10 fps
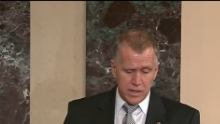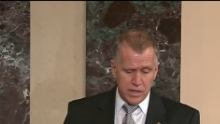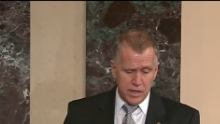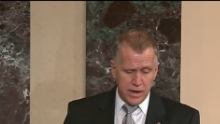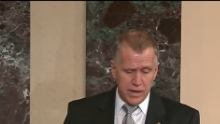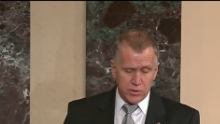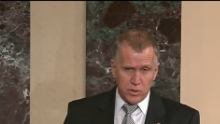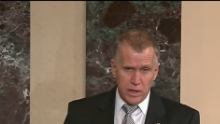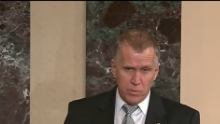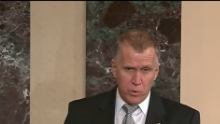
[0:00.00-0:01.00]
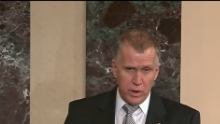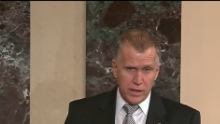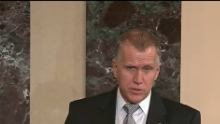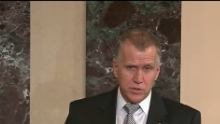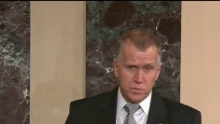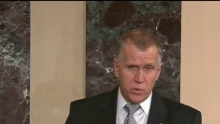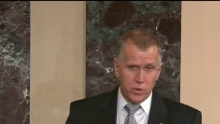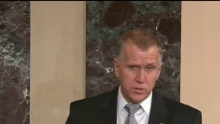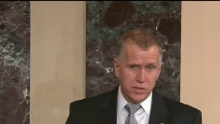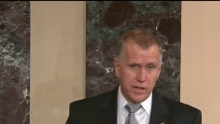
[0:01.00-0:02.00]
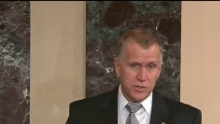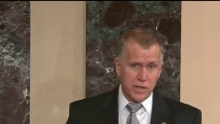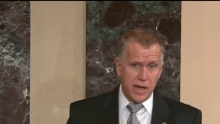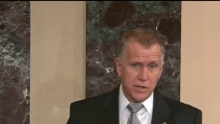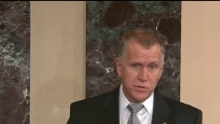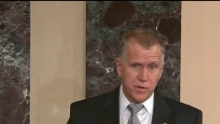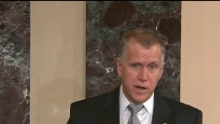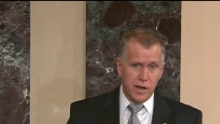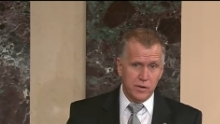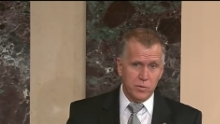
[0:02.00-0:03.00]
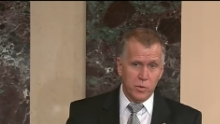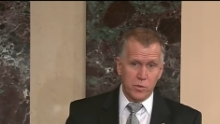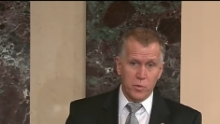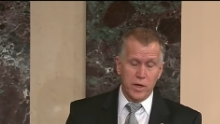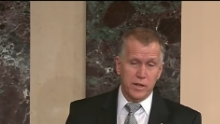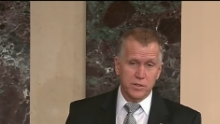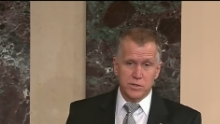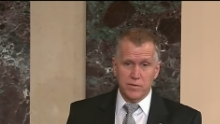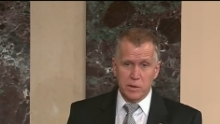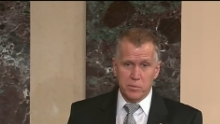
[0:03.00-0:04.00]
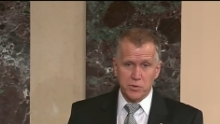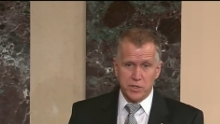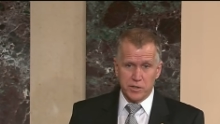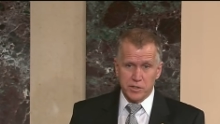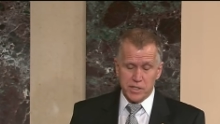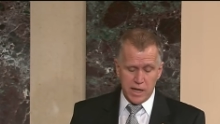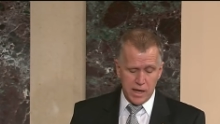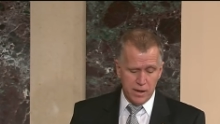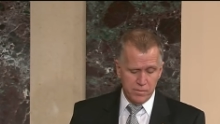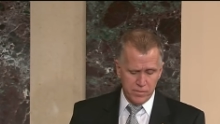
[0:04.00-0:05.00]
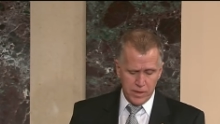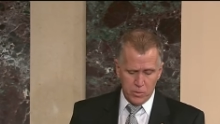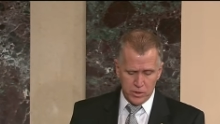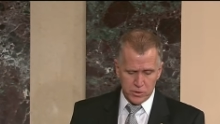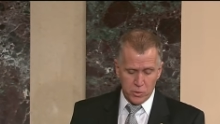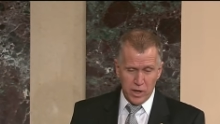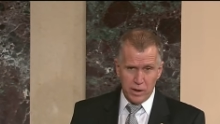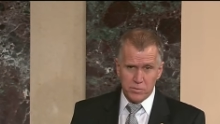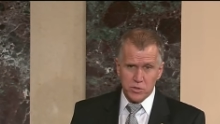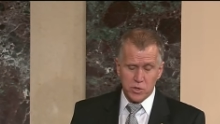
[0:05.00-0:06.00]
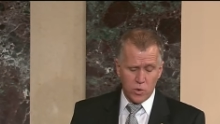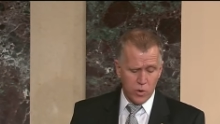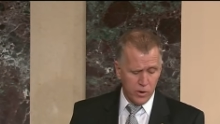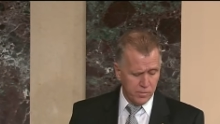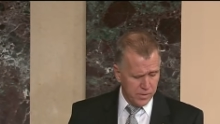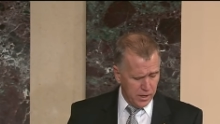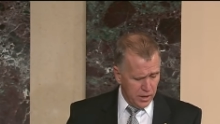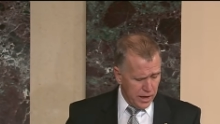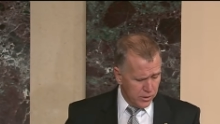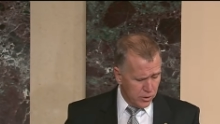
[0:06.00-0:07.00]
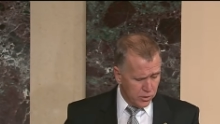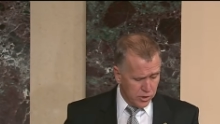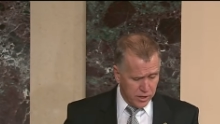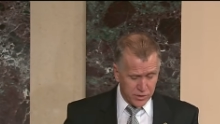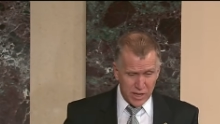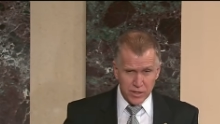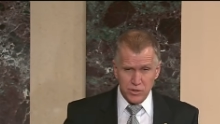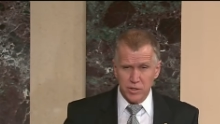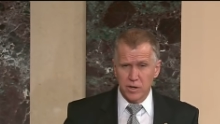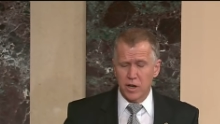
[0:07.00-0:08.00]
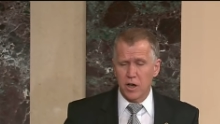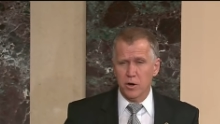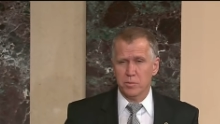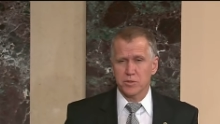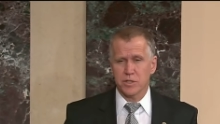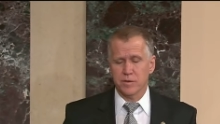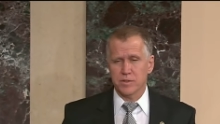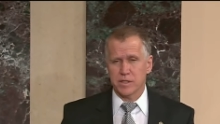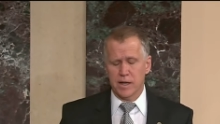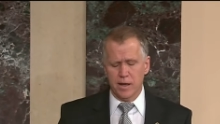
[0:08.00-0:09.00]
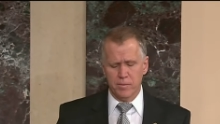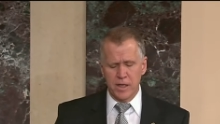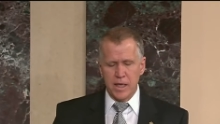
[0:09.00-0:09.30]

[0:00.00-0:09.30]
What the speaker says: the National Labor Relations Board's not satisfied with winning 70% of the time. They want to run up the score and allow unionization 100% of the time.